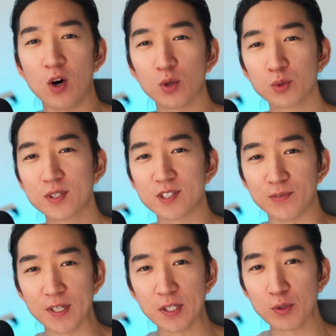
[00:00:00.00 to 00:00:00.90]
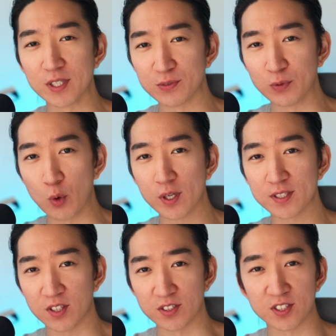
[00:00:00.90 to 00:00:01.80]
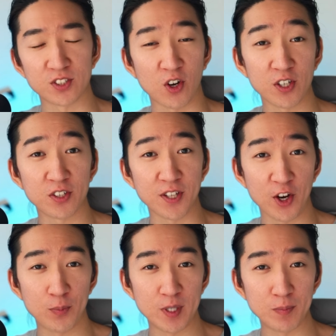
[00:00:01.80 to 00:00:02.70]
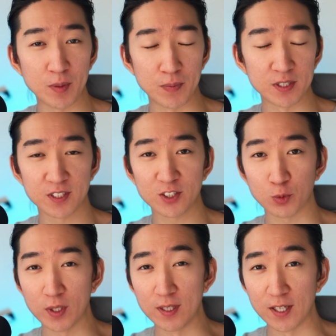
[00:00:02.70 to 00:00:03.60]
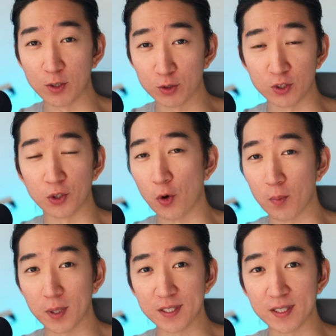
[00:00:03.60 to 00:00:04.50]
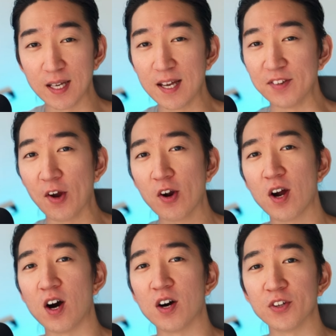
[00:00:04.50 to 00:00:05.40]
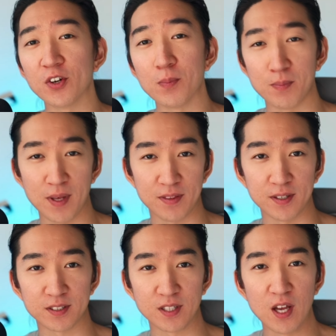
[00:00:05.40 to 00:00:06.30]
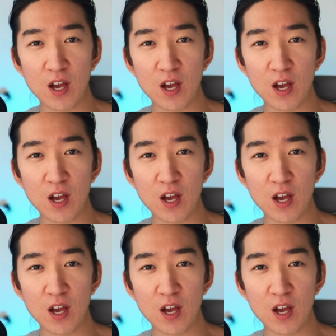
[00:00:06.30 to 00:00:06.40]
Although this video is focused on starting an Airbnb business with little to no money, there are other methods.